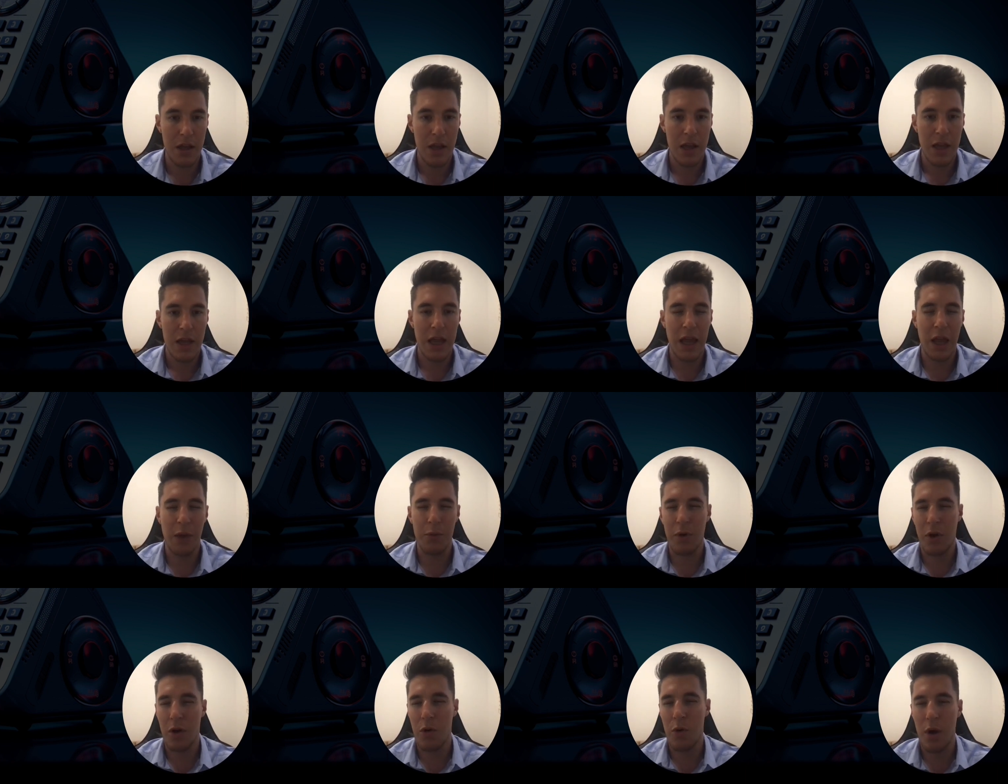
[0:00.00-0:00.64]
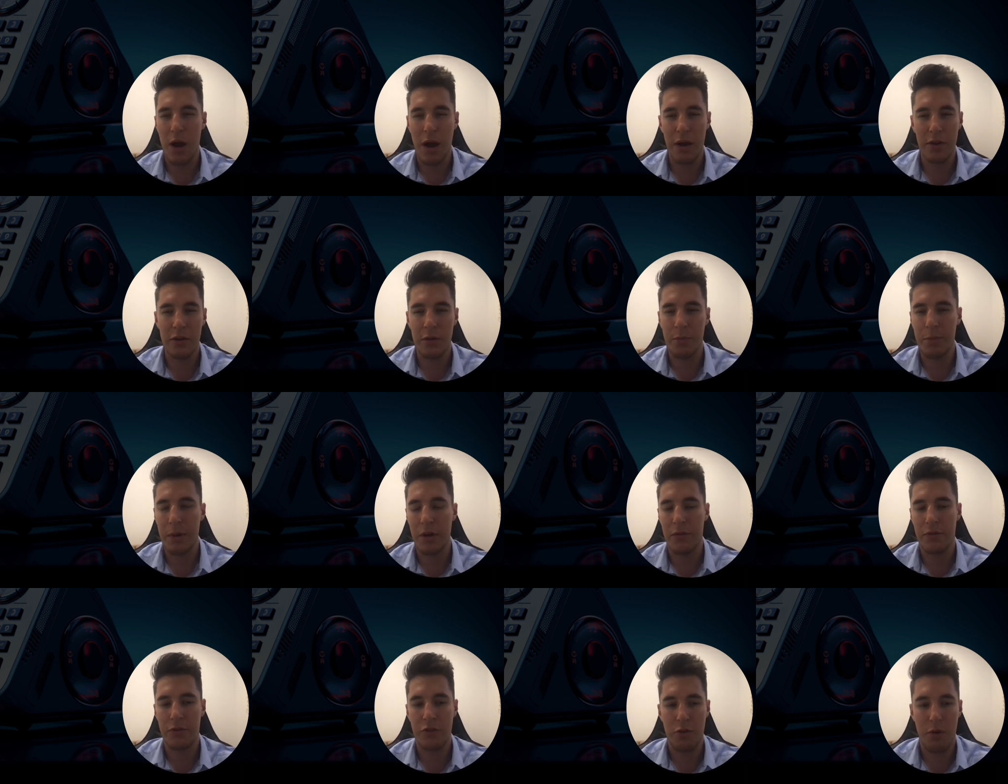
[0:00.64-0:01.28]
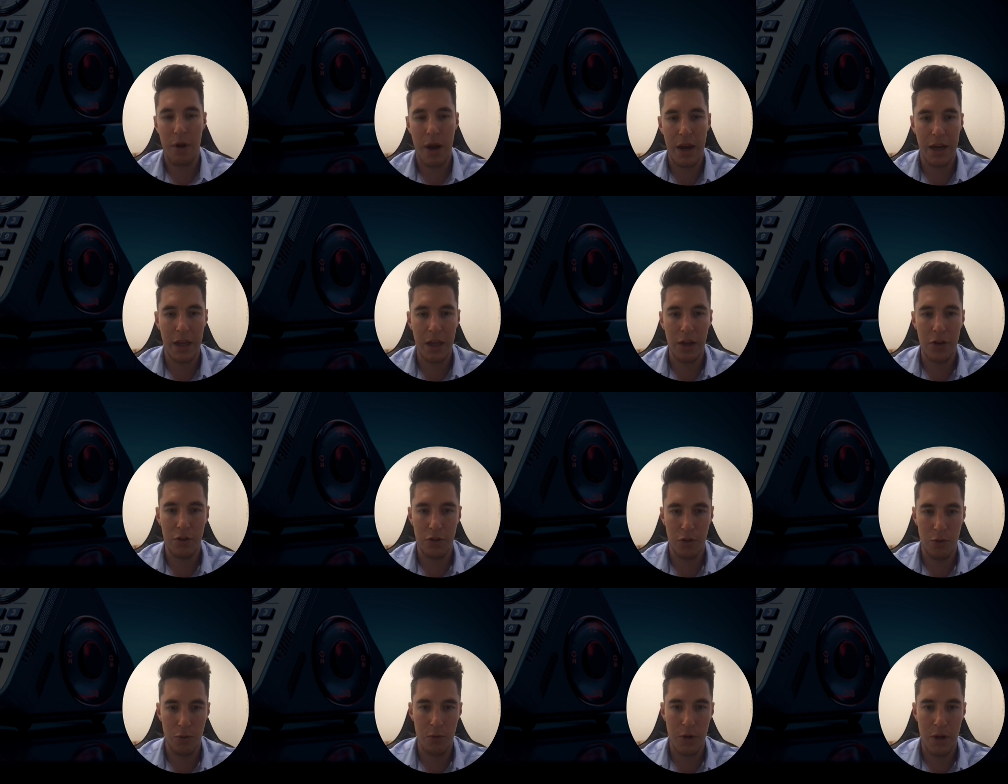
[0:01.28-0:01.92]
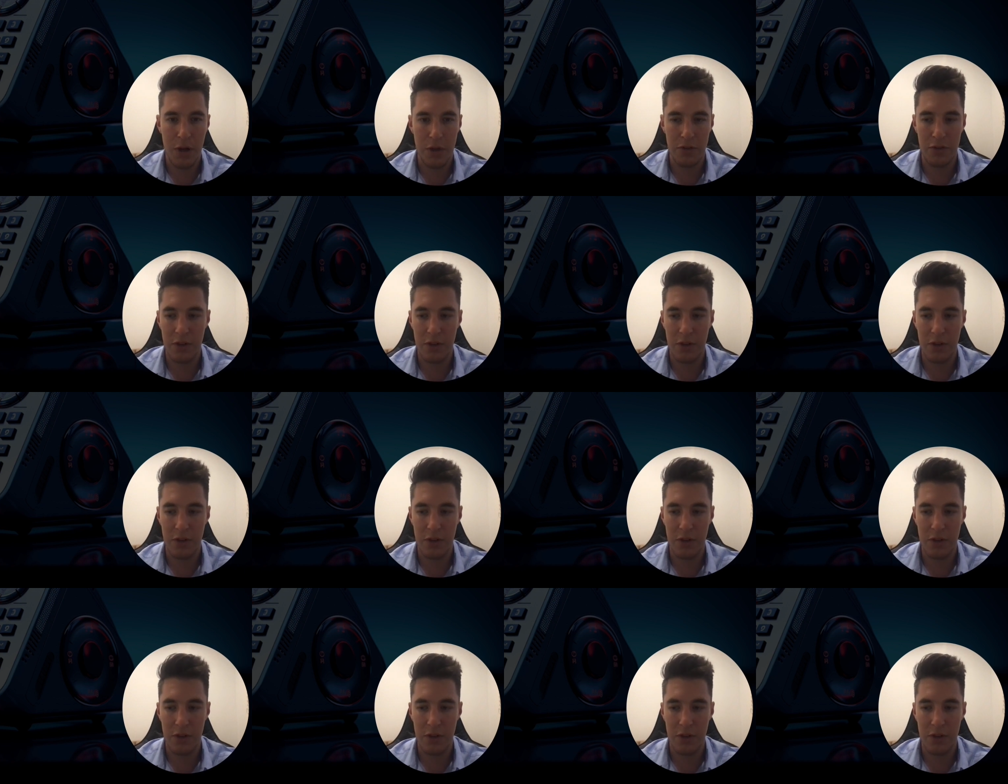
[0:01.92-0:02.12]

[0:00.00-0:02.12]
it requires a bit of training and nuance.